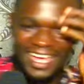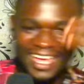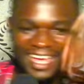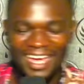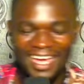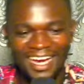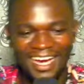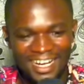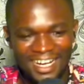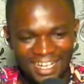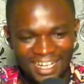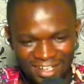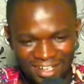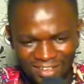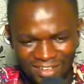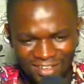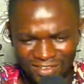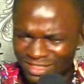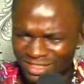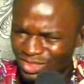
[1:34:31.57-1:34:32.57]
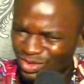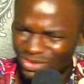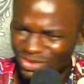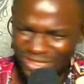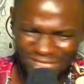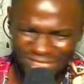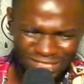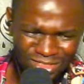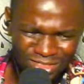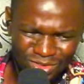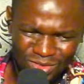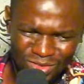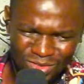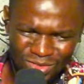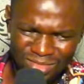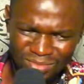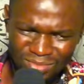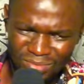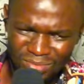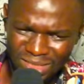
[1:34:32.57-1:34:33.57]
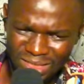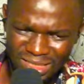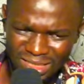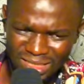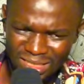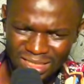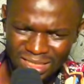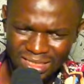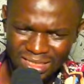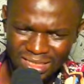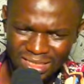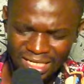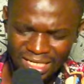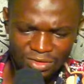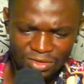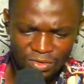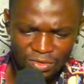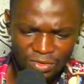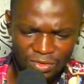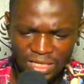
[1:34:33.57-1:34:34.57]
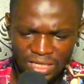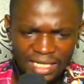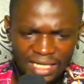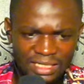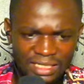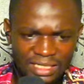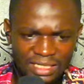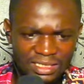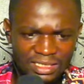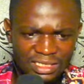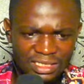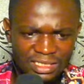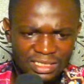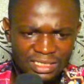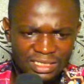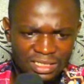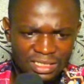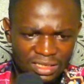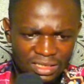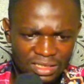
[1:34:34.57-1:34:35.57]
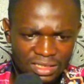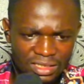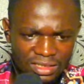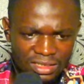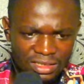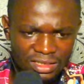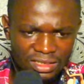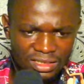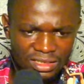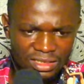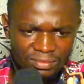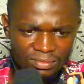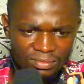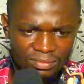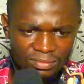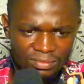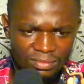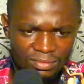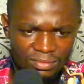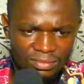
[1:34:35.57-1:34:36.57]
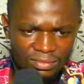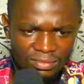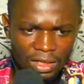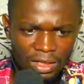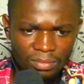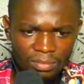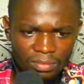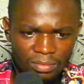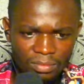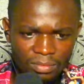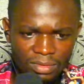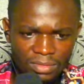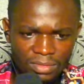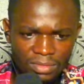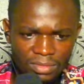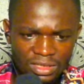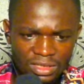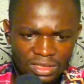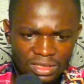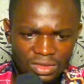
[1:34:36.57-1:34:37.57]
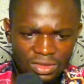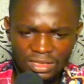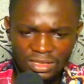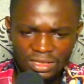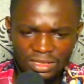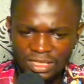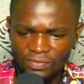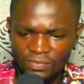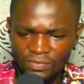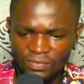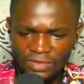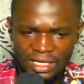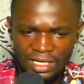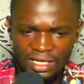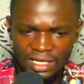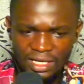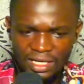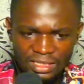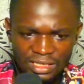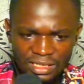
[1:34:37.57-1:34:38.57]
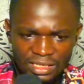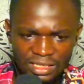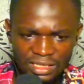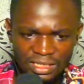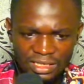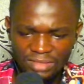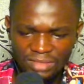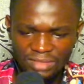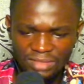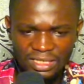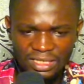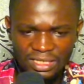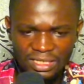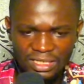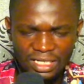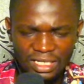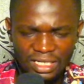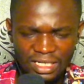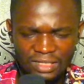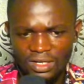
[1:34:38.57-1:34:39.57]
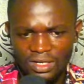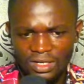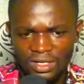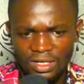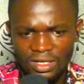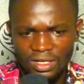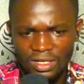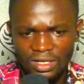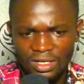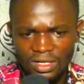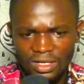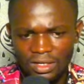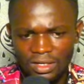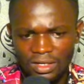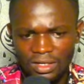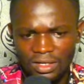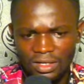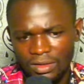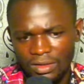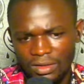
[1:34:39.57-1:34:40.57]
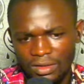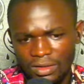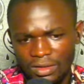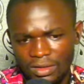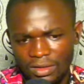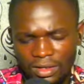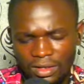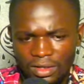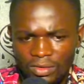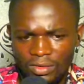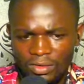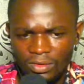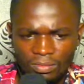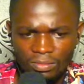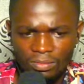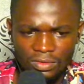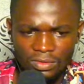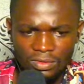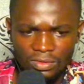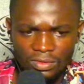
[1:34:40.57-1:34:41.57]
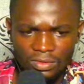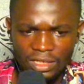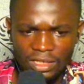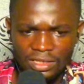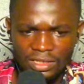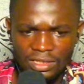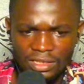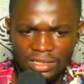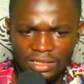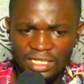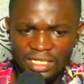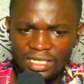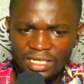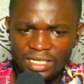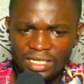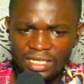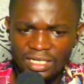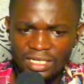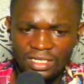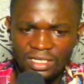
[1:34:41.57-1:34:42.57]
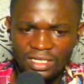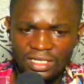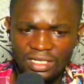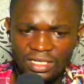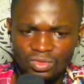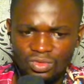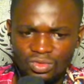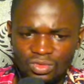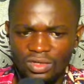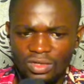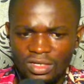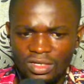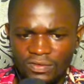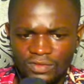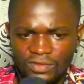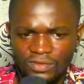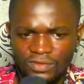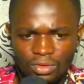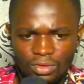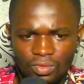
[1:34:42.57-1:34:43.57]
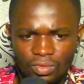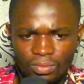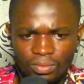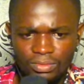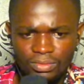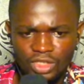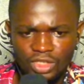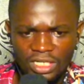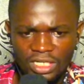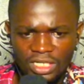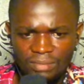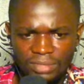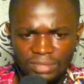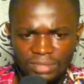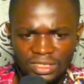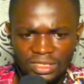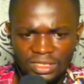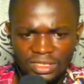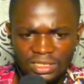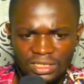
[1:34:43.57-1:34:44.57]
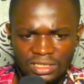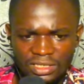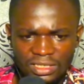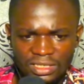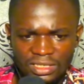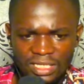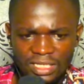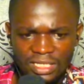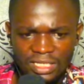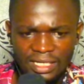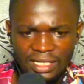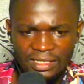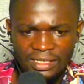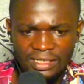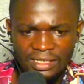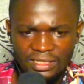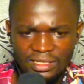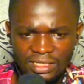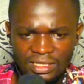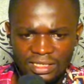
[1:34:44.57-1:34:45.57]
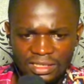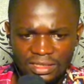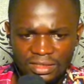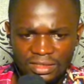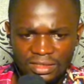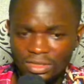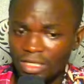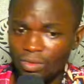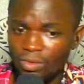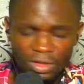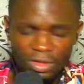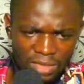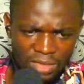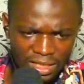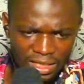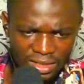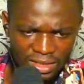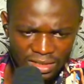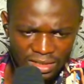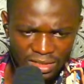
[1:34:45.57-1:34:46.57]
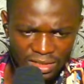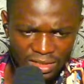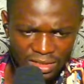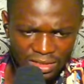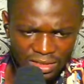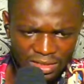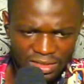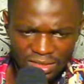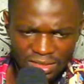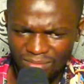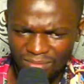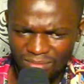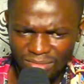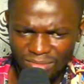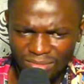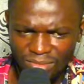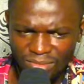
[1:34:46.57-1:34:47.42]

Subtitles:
Justice, you can't be missing this kind of tactics. I cannot be missing this kind of tactics. How am I missing this kind of... Oh my goodness. I think I really need to do a lot of trap pieces tactic. I need to start working on my tactics. Can't be missing such a move.